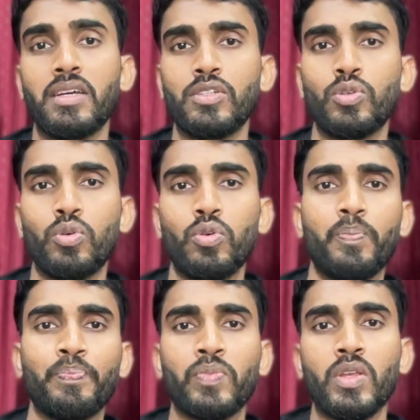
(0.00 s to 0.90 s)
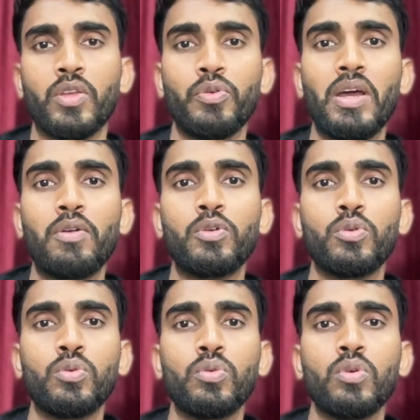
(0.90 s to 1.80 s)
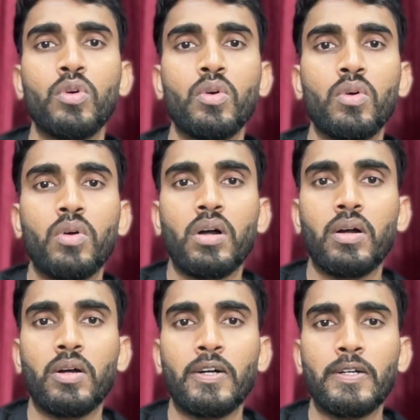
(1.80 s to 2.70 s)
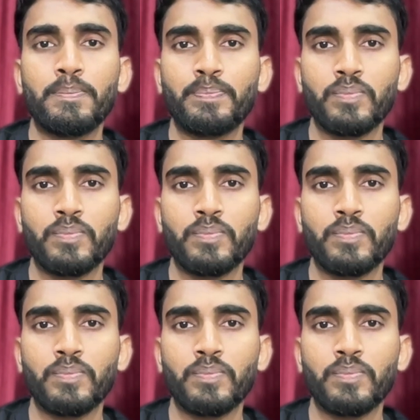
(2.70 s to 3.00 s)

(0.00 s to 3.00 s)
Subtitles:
So you have to um